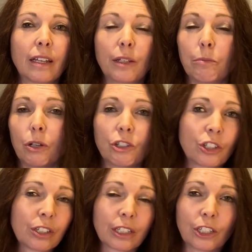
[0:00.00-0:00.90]

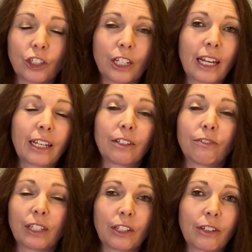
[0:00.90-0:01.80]
emotionally she had to
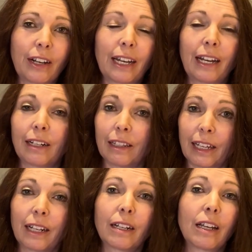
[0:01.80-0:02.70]
figure out how to
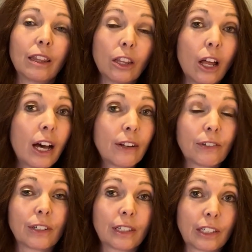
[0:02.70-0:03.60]
let a lot of
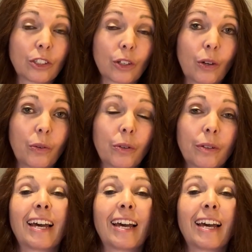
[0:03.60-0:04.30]
her things go.